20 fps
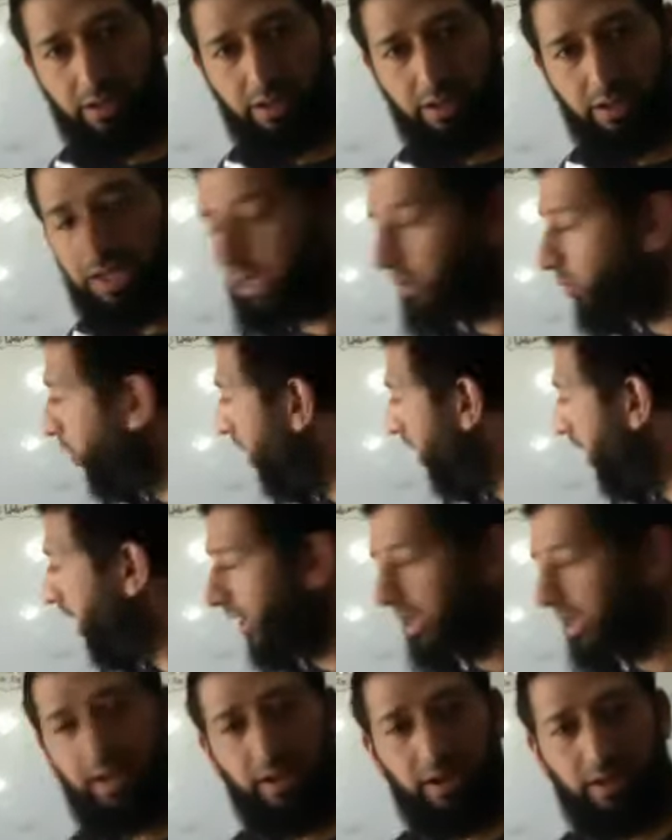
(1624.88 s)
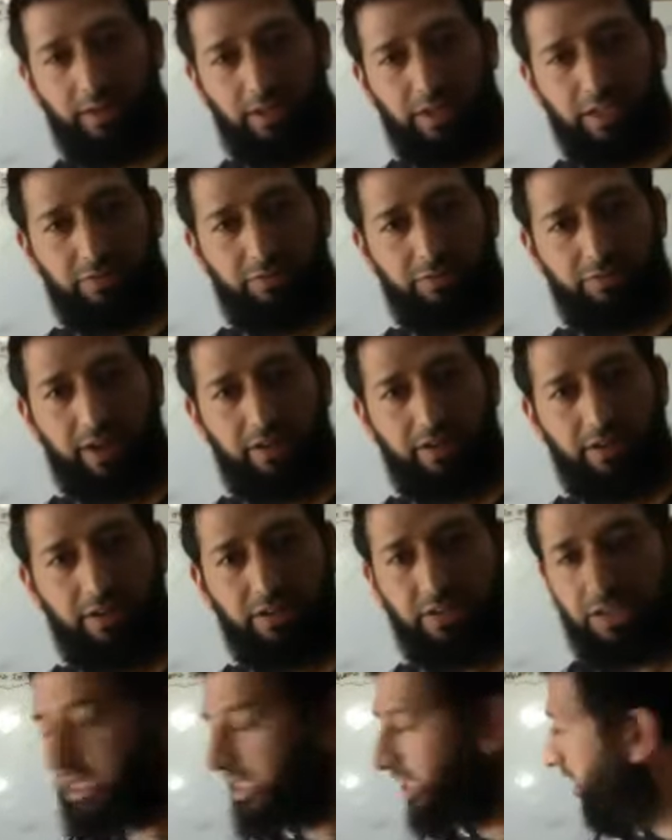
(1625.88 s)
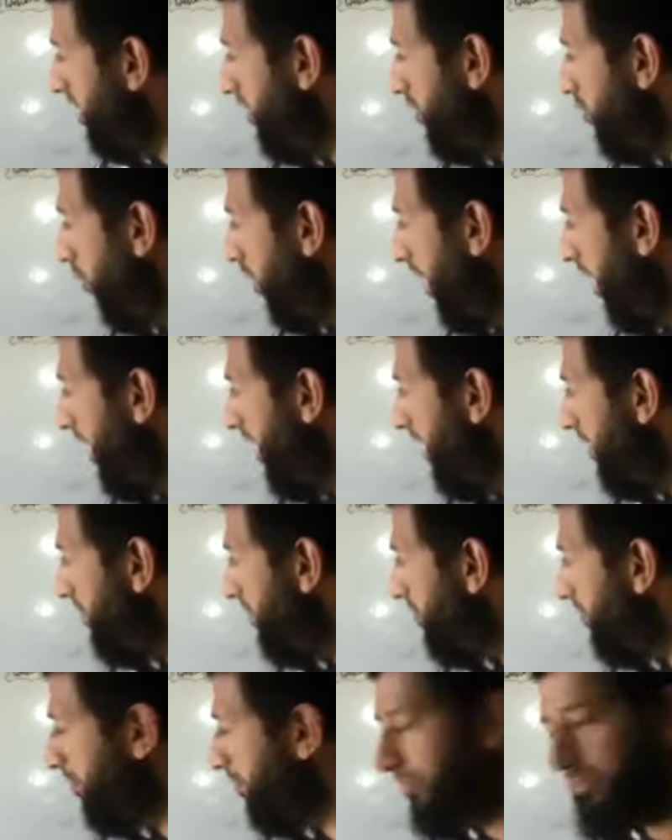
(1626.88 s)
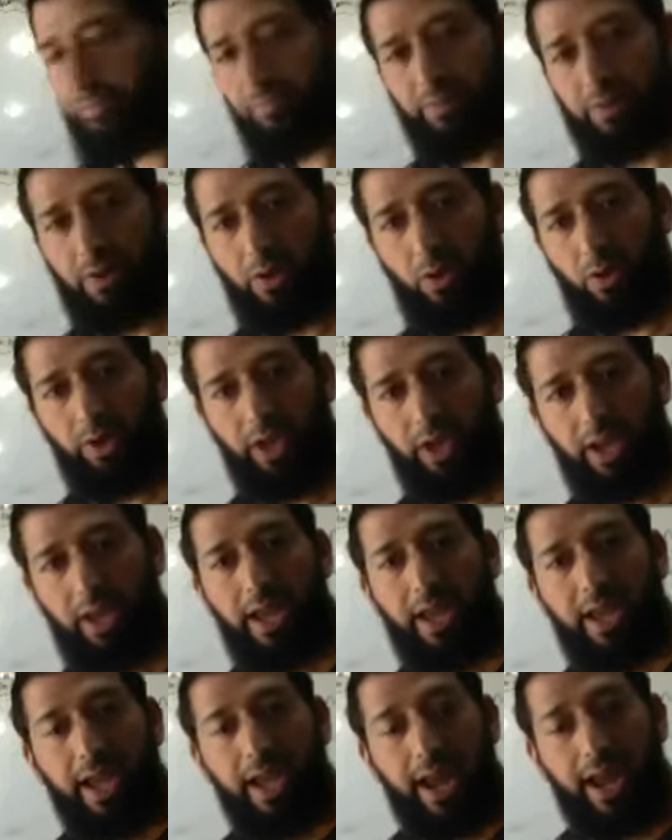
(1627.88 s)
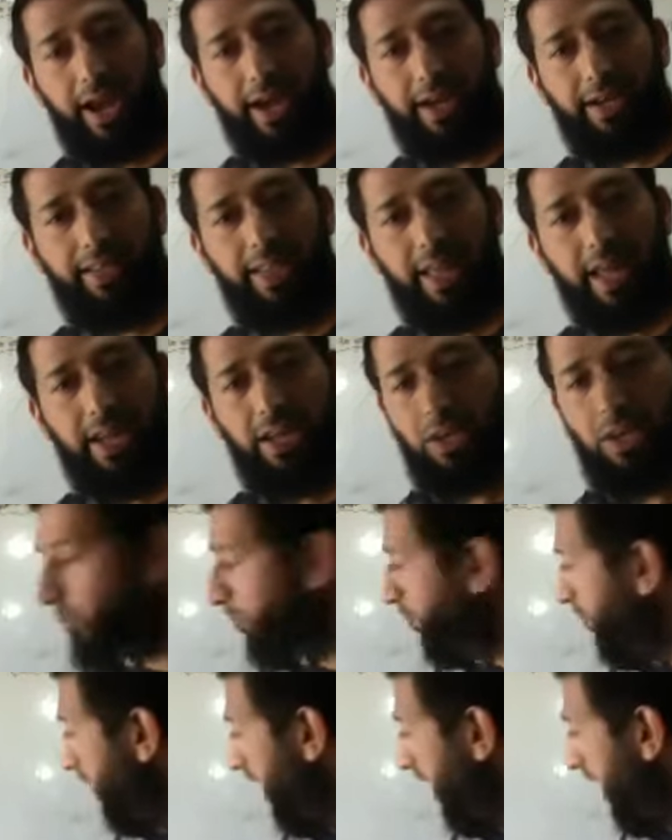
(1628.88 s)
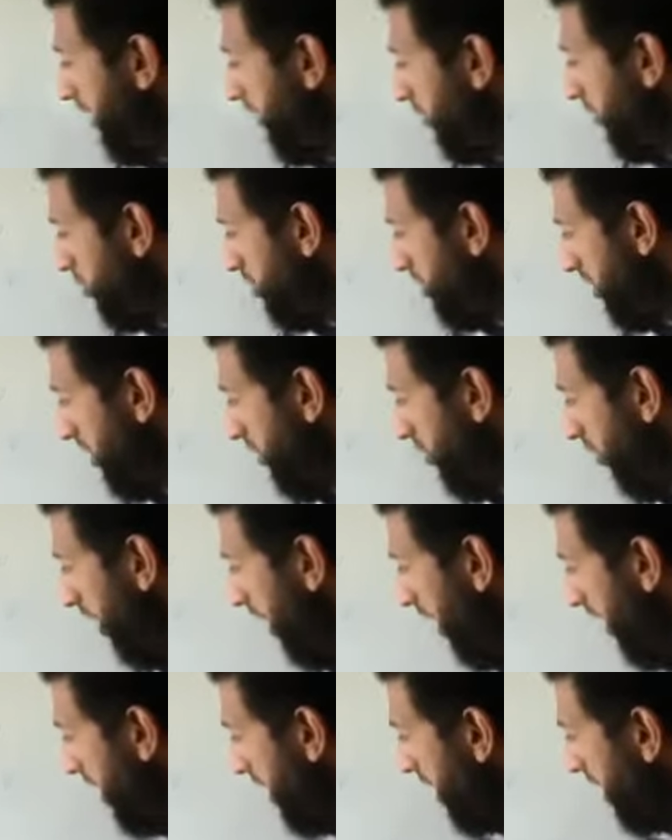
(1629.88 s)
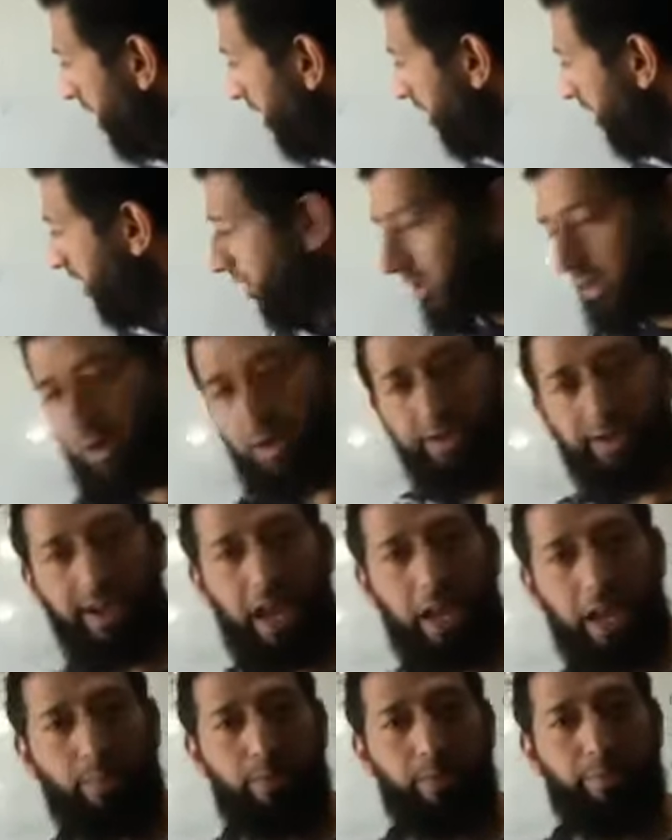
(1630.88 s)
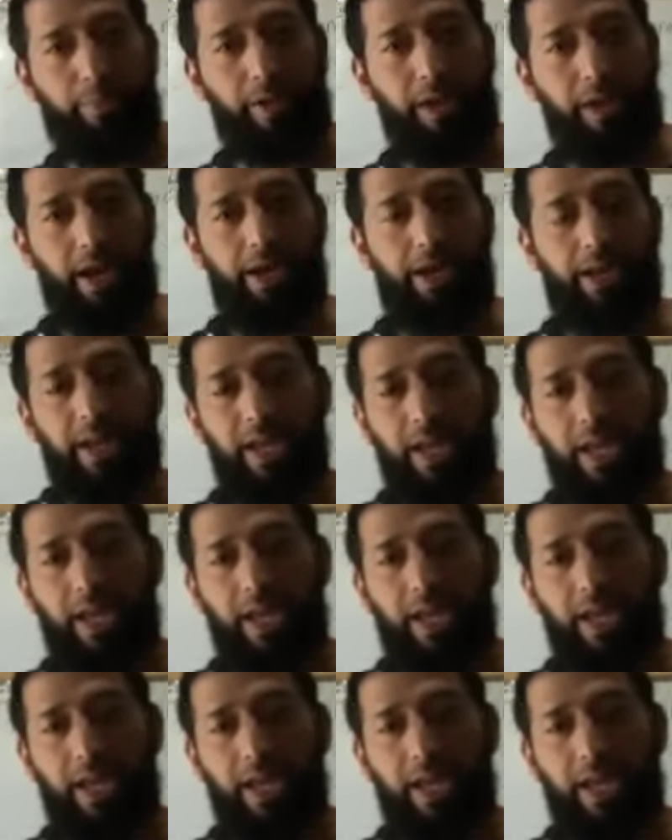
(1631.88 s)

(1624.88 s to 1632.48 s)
these vectors in the E. coli, okay, and then you plate those E. coli on an LB plate,